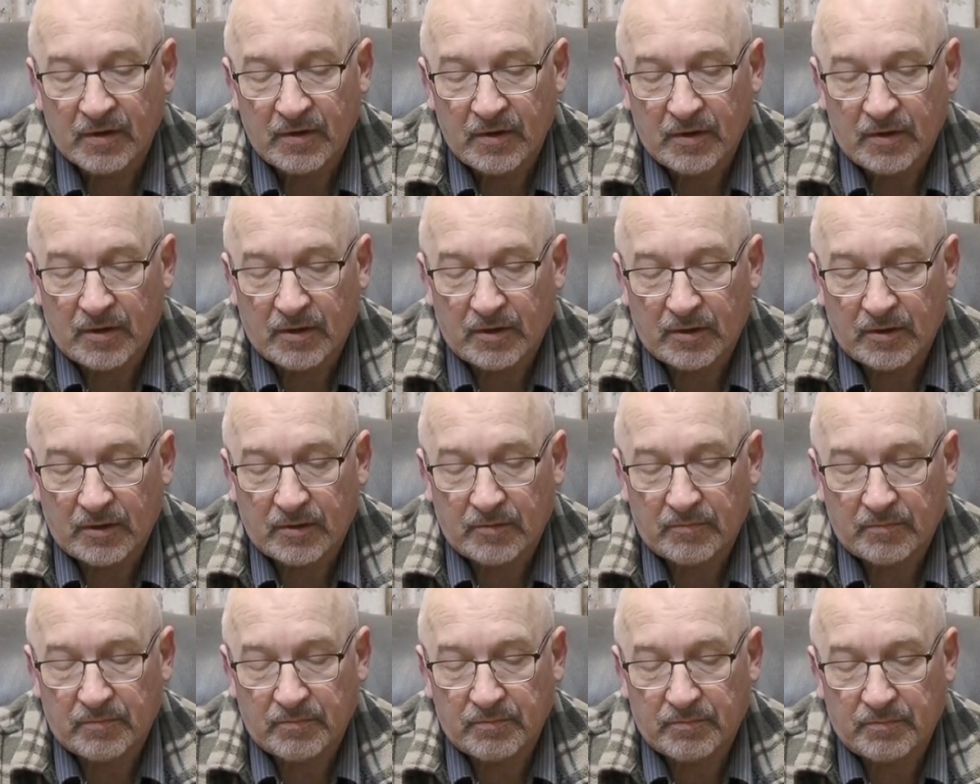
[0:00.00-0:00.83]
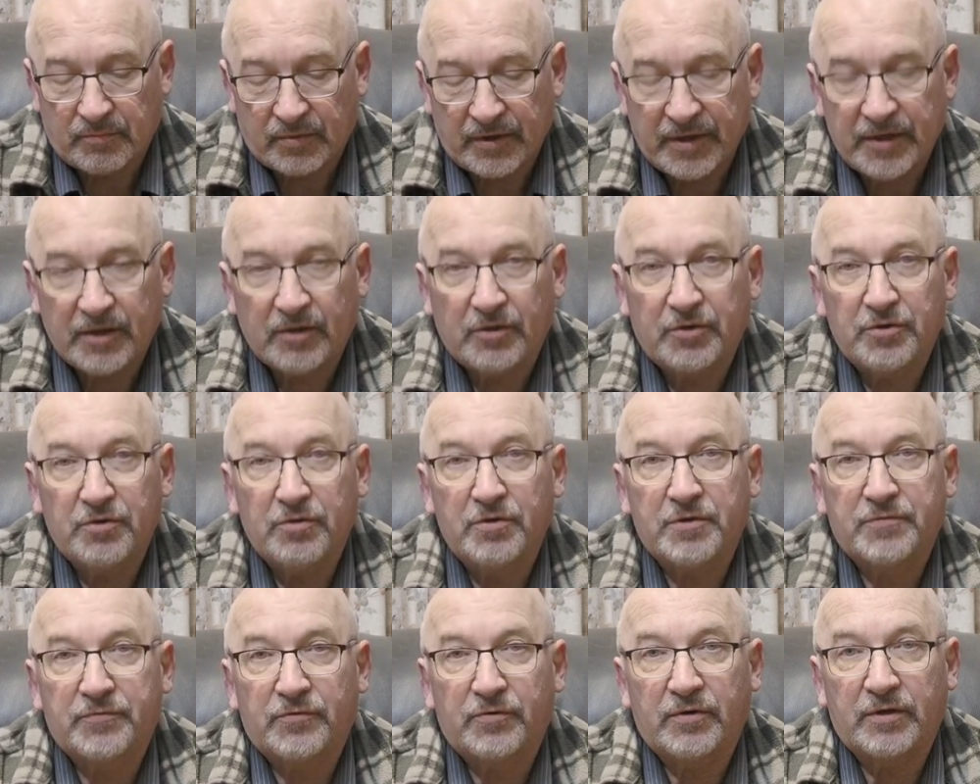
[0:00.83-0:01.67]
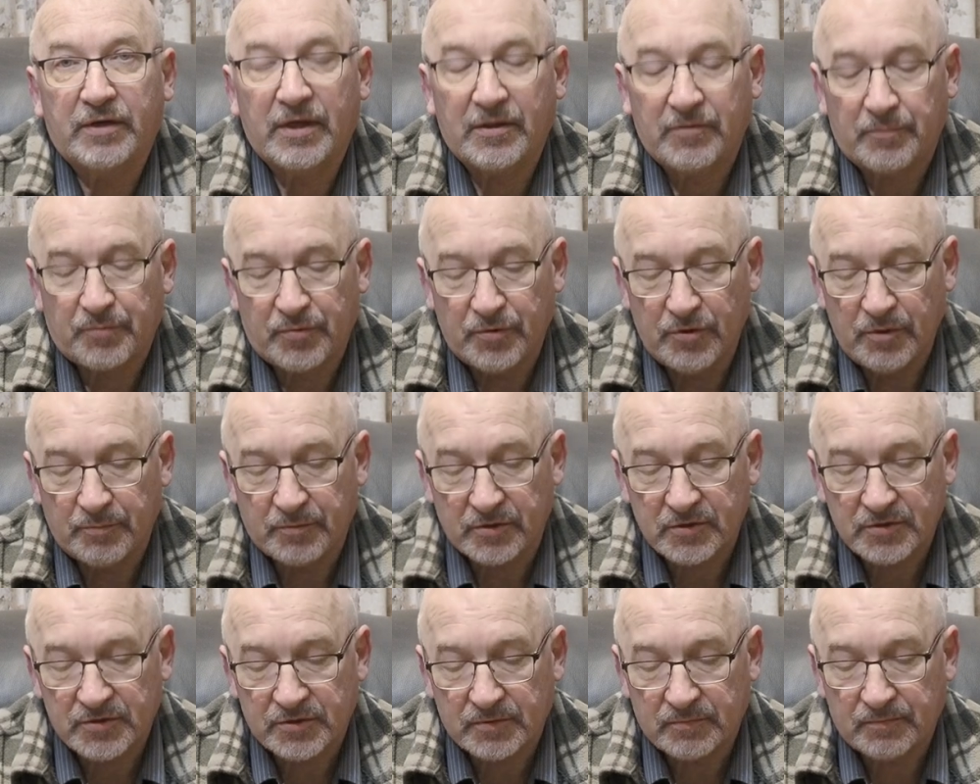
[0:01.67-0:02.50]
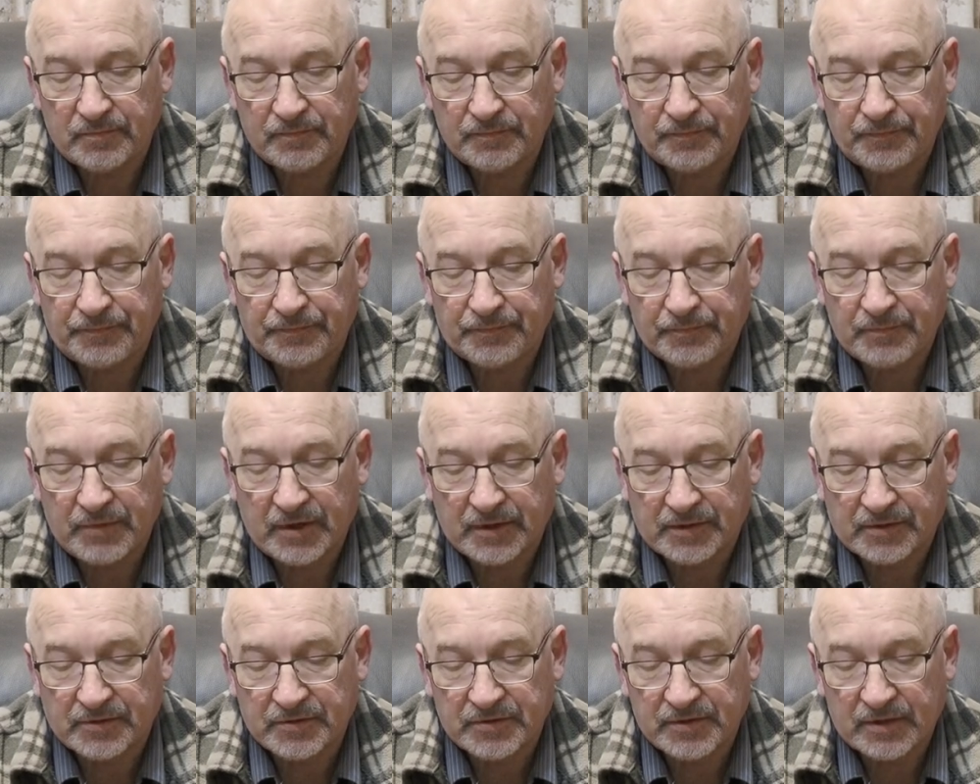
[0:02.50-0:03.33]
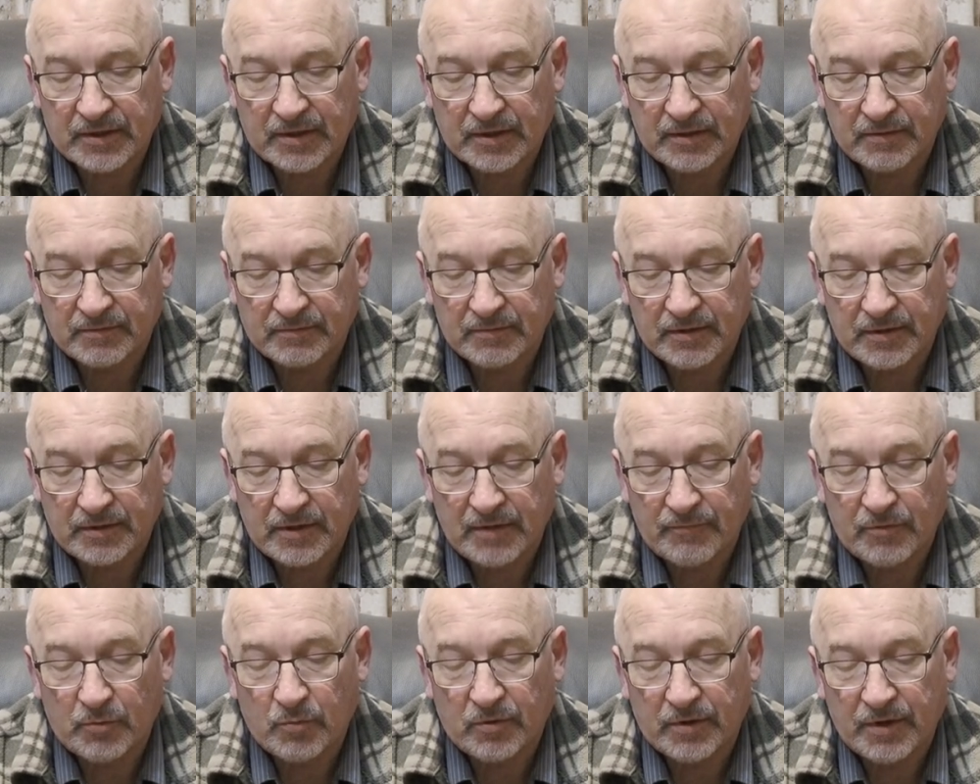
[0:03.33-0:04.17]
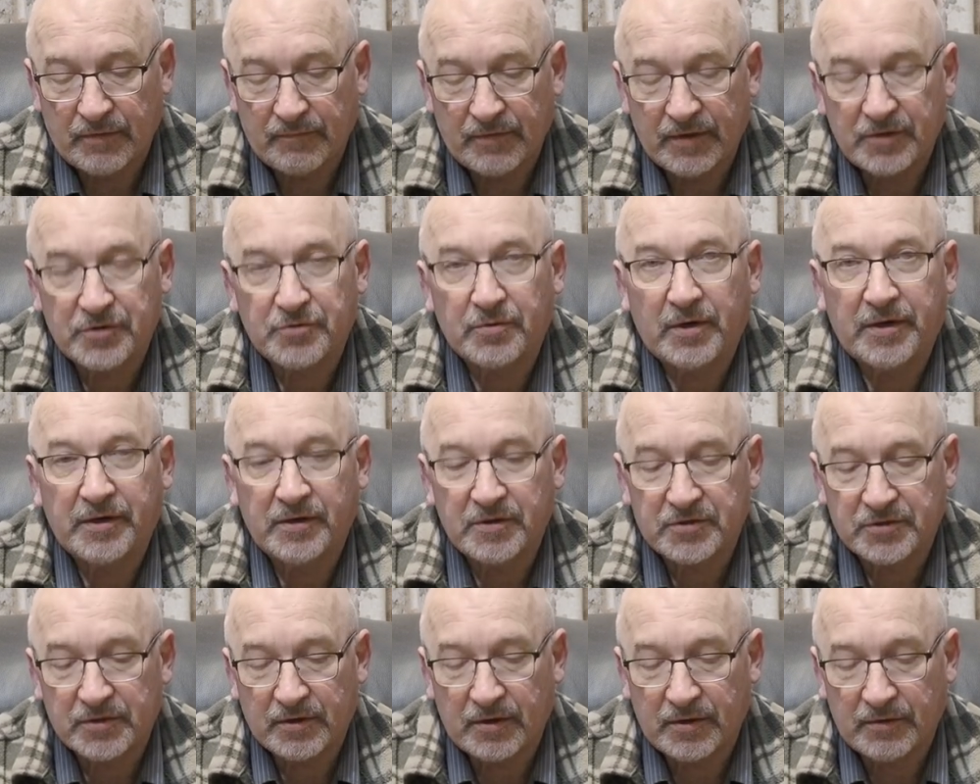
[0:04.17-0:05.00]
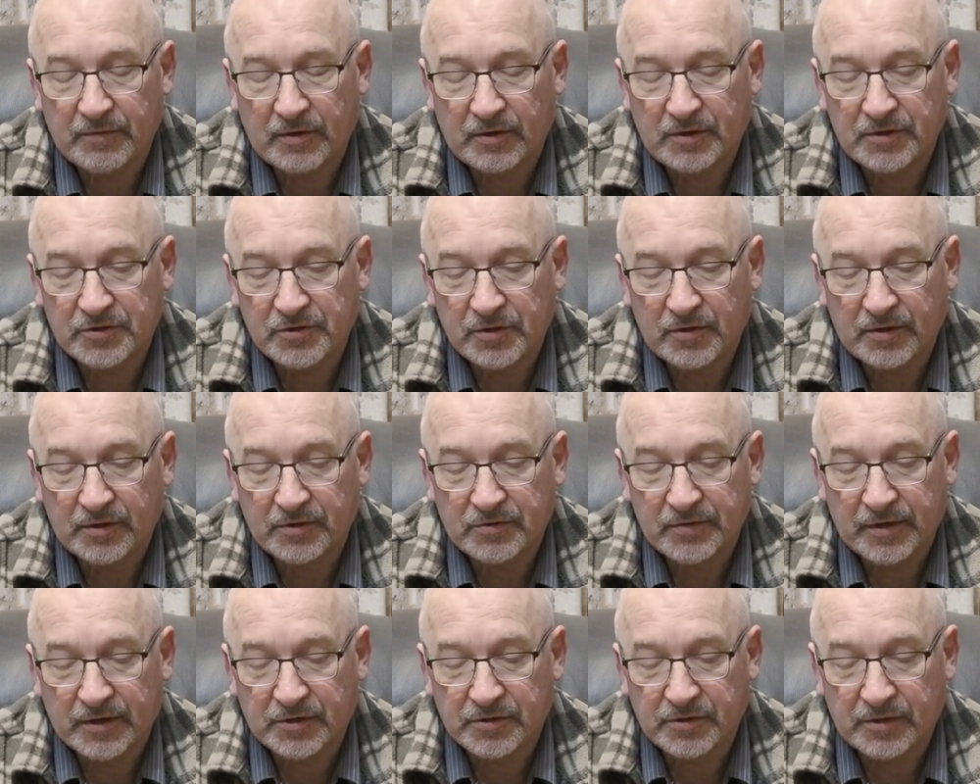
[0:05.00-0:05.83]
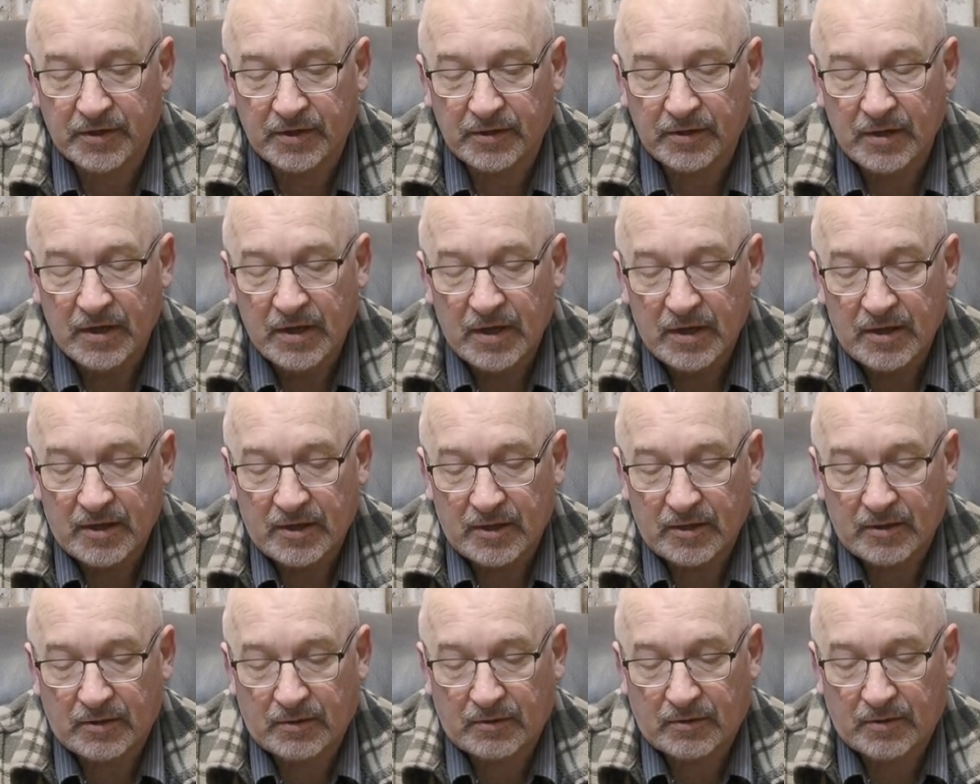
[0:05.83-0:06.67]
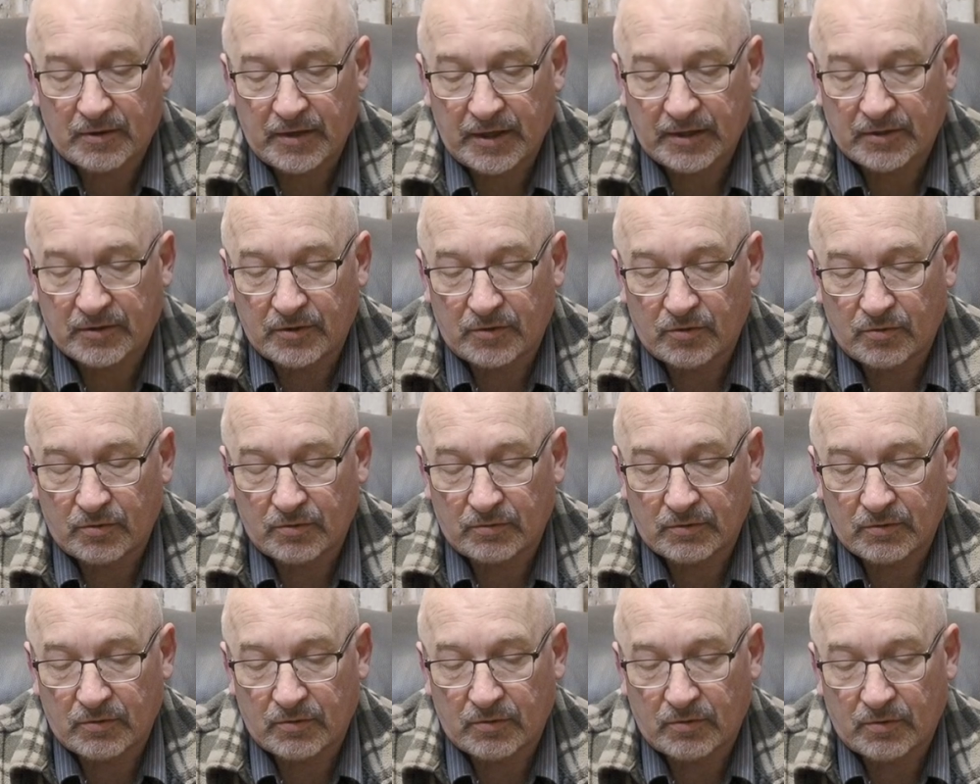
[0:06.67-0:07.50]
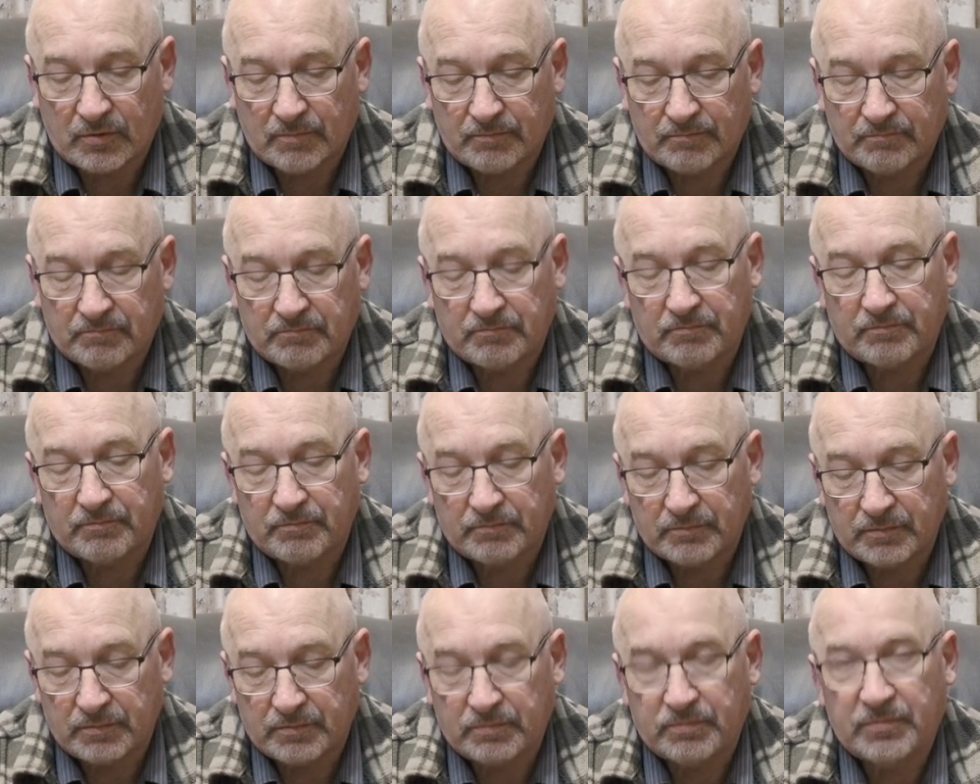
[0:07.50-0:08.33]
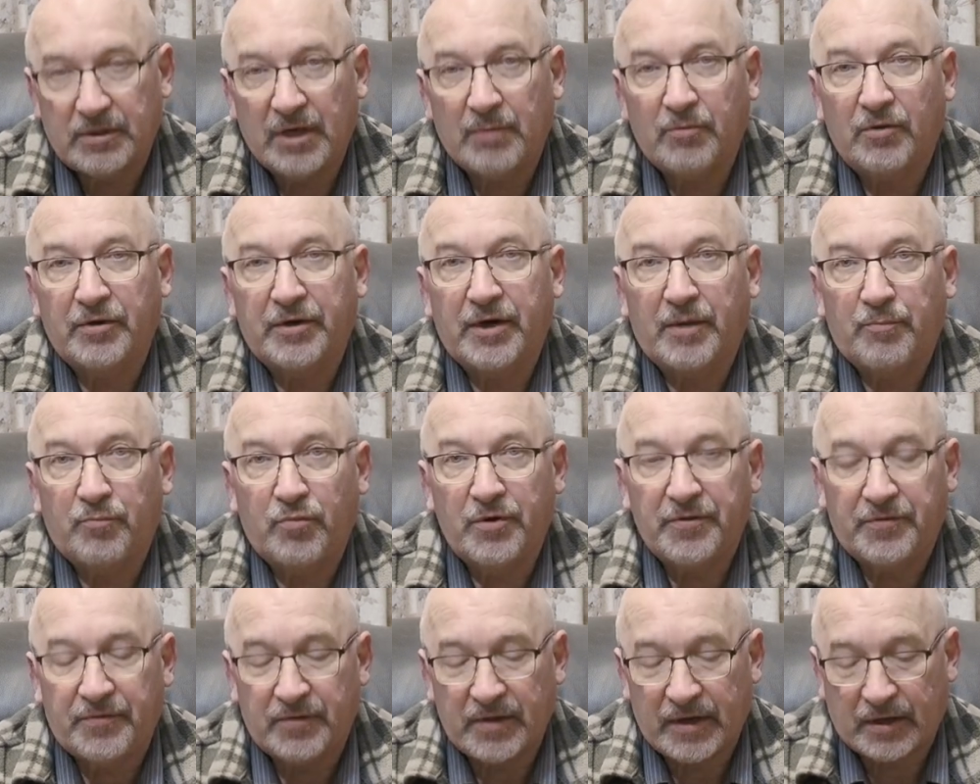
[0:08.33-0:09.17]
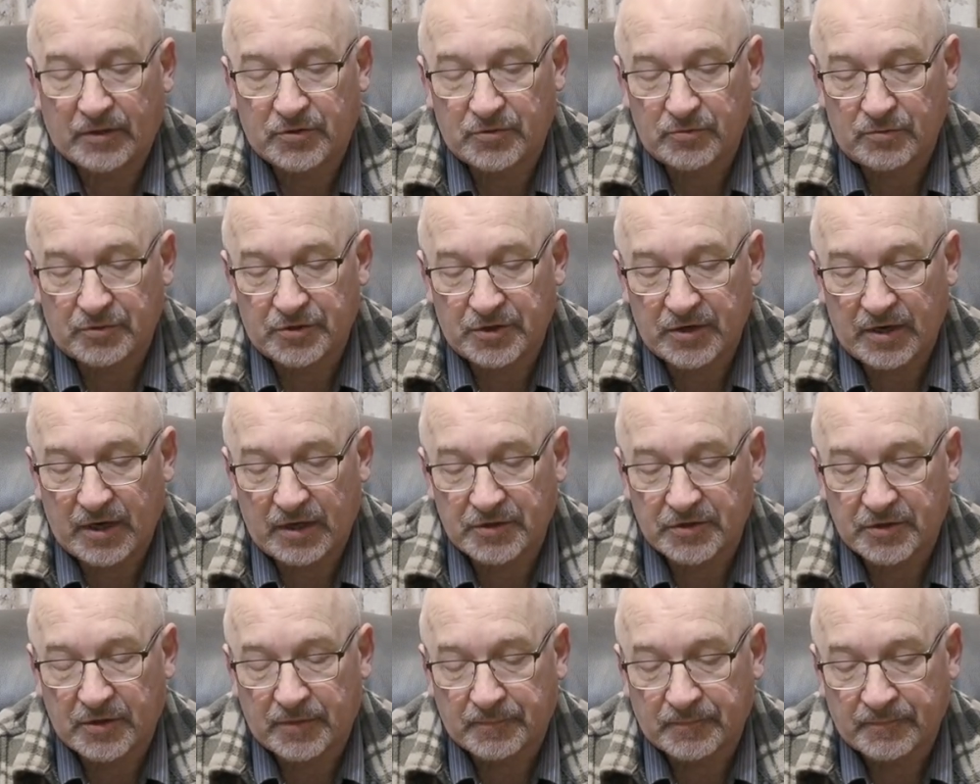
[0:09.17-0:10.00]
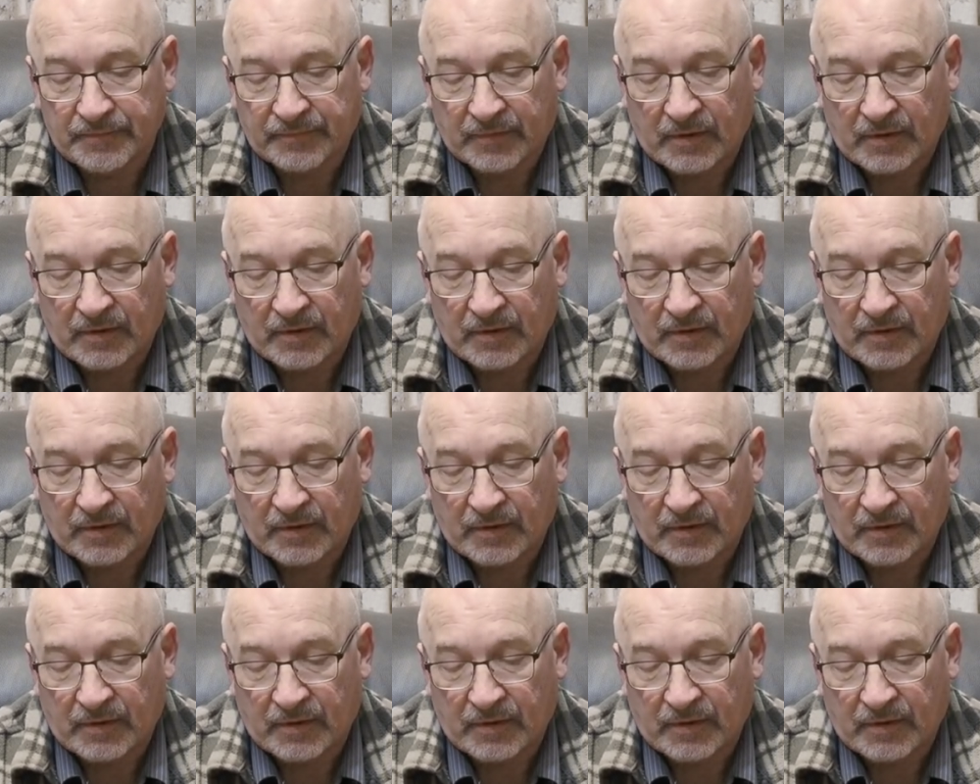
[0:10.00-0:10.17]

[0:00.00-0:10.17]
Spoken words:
planning to use for another purpose, but it never eventuated, so I decided to actually connect it or double it up with the actual charger.